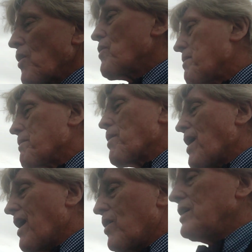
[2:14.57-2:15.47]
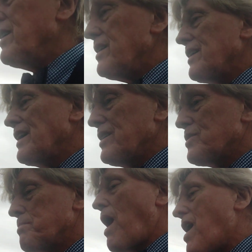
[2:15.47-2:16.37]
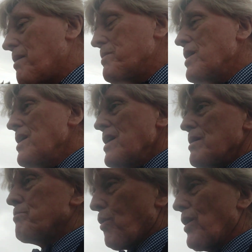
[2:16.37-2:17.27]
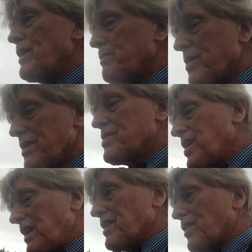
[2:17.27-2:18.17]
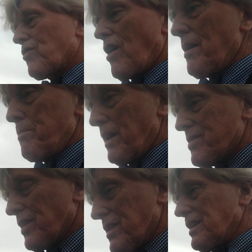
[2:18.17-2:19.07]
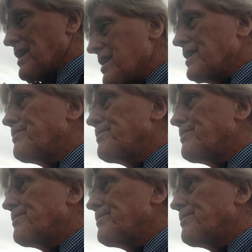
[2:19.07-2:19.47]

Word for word: remember how his mom brought him to the scene of the crime, basically.